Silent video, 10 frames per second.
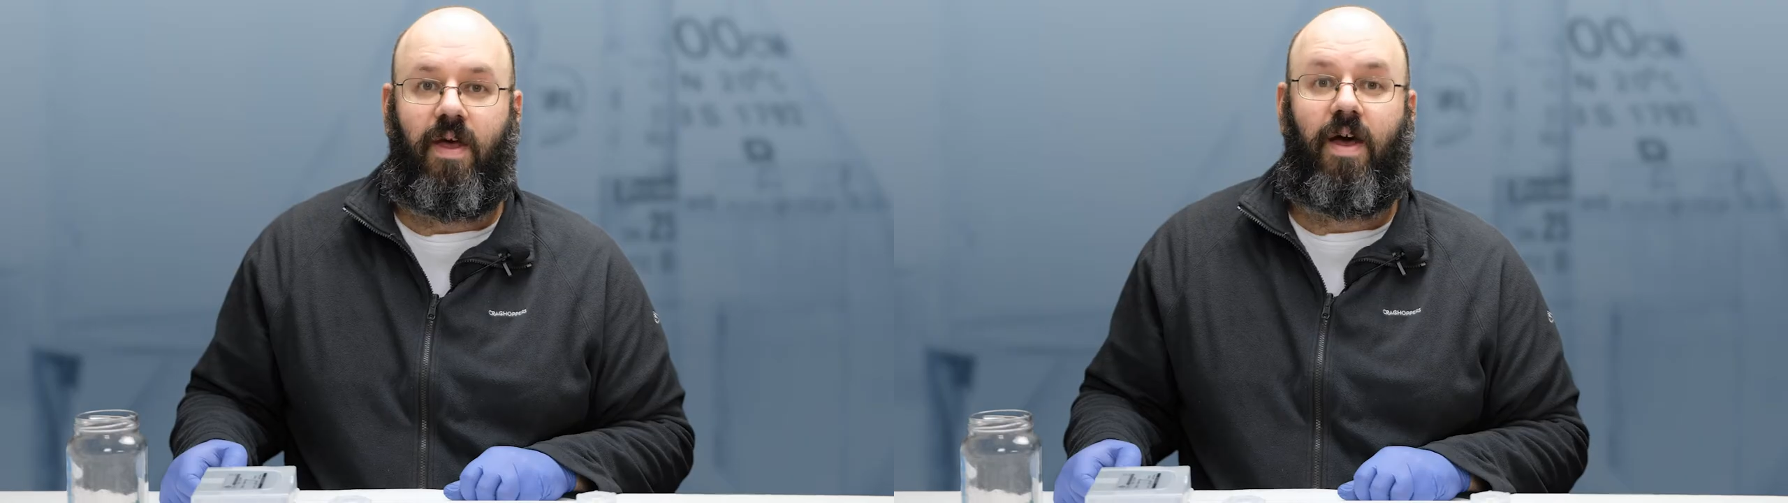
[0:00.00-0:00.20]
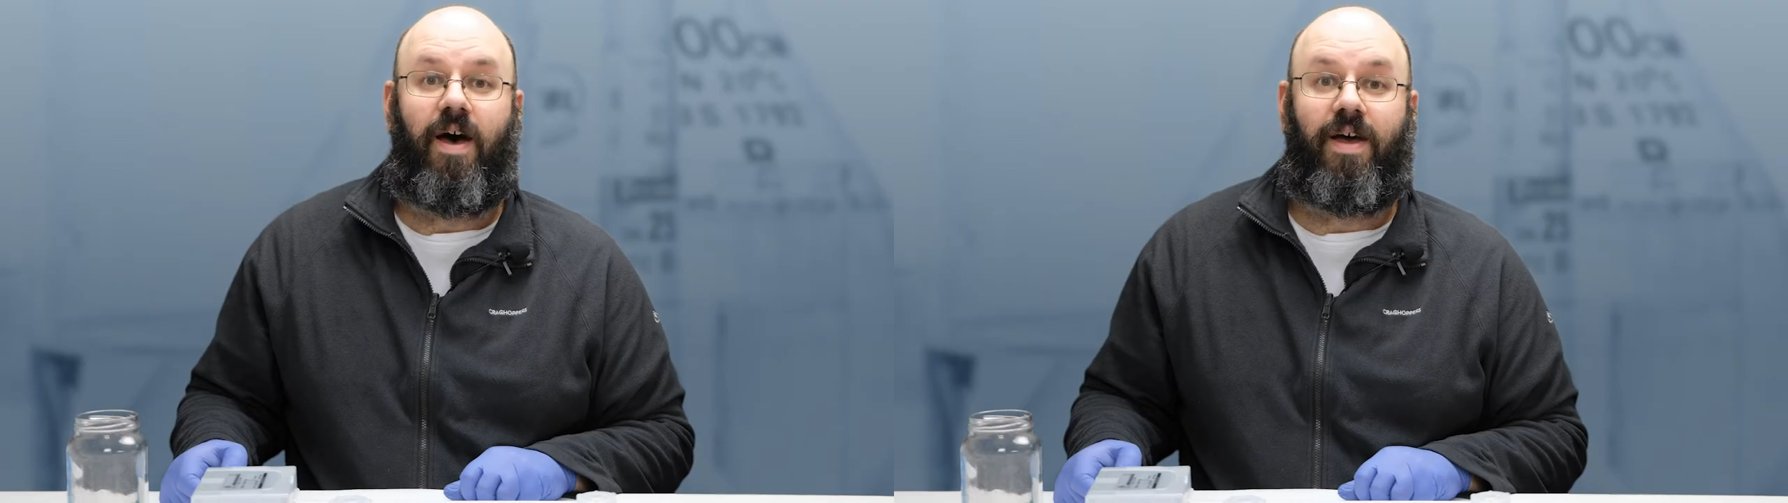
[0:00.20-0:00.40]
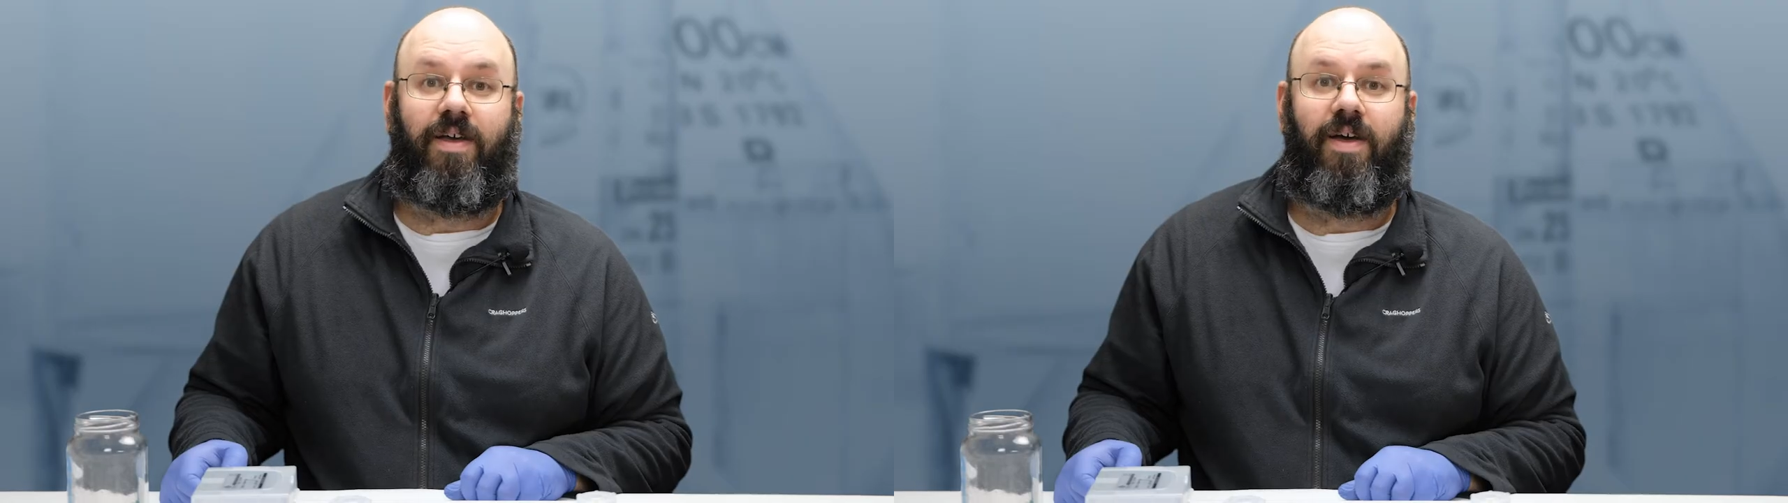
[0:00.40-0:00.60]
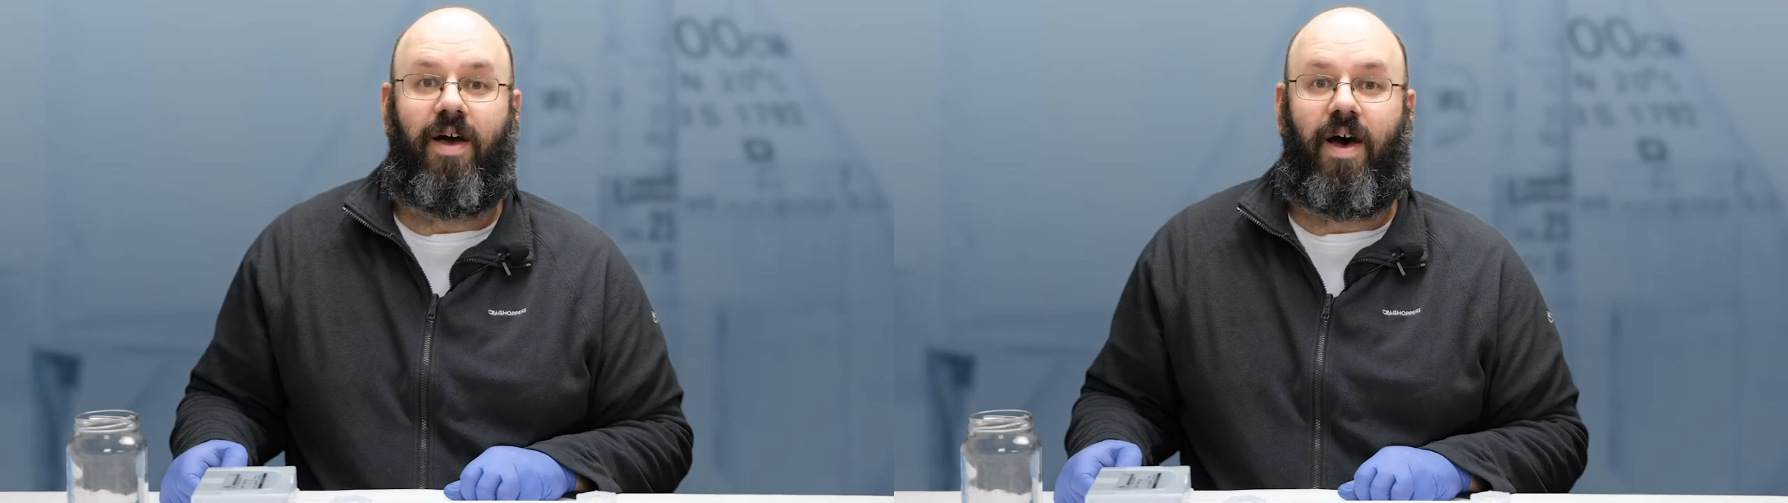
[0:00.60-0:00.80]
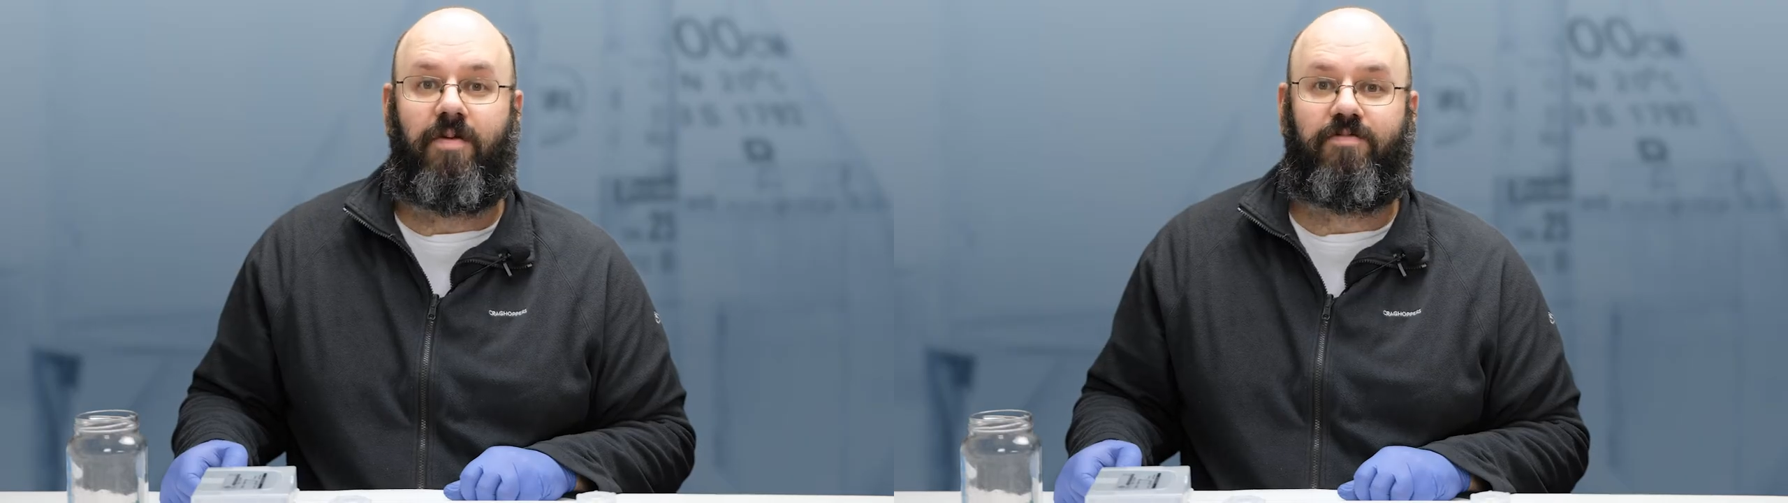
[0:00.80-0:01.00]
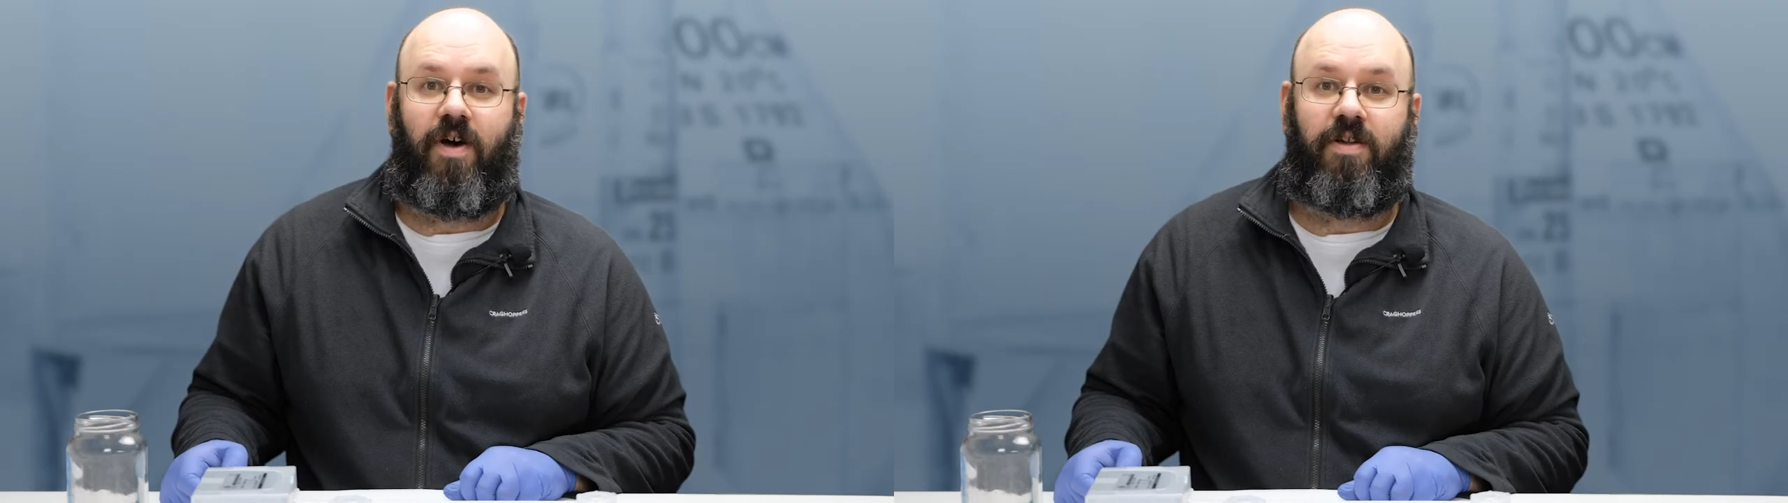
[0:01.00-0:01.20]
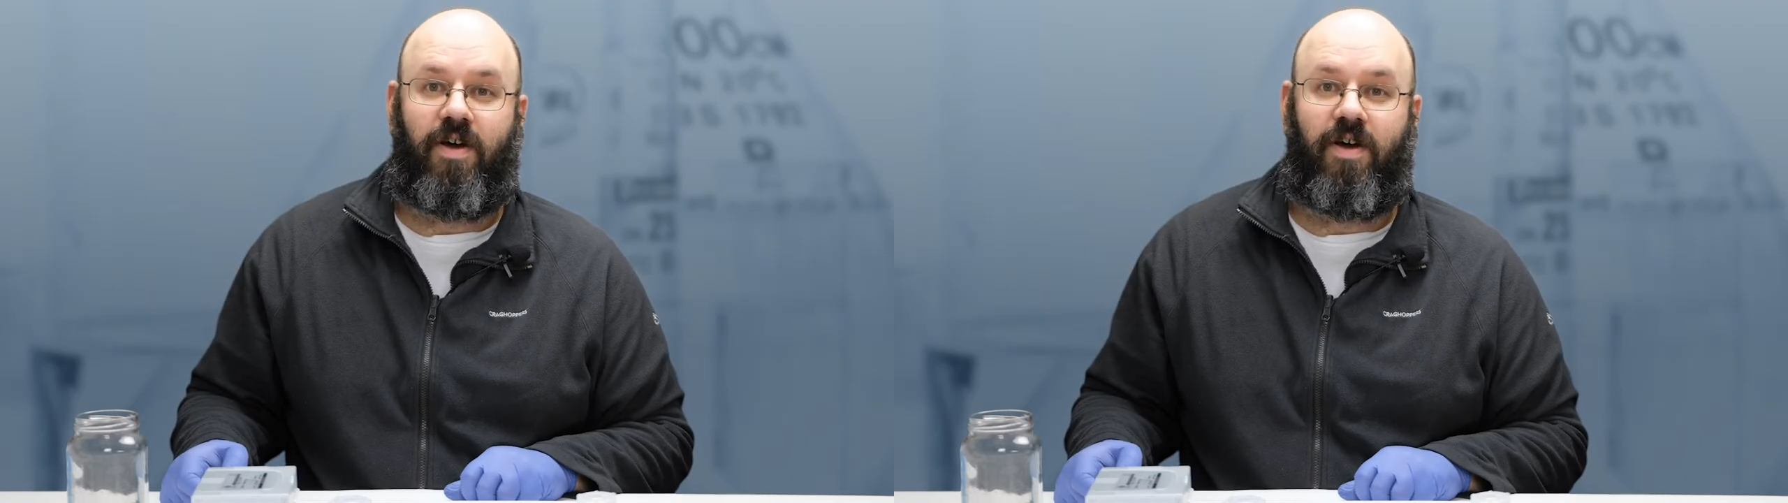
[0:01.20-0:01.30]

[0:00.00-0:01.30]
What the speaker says: Hi, I'm Brian